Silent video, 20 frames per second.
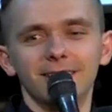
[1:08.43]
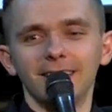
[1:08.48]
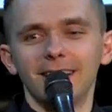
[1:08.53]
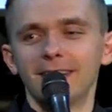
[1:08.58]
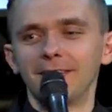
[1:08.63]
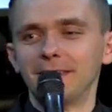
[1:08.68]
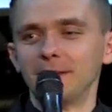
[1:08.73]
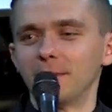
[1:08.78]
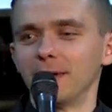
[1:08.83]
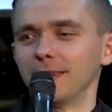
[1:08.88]

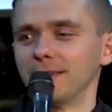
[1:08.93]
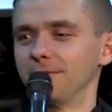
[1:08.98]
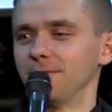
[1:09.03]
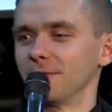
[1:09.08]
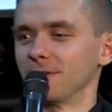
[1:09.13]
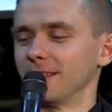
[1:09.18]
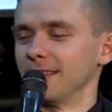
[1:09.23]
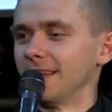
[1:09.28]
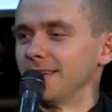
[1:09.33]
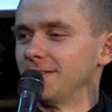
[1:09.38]
Everybody
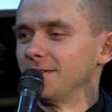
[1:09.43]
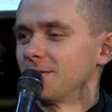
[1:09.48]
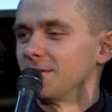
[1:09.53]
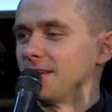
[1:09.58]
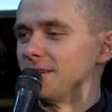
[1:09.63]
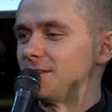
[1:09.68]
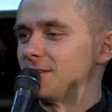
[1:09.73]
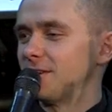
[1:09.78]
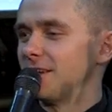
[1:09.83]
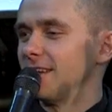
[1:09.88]
for 11,
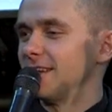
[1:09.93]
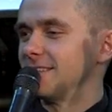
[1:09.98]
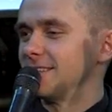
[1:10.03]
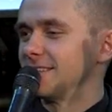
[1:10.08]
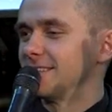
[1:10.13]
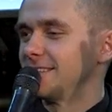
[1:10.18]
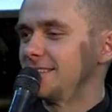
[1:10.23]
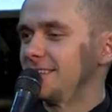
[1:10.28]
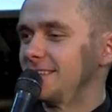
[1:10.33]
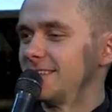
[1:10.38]
raise your
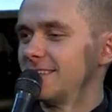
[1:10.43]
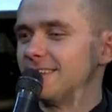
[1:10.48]
hands.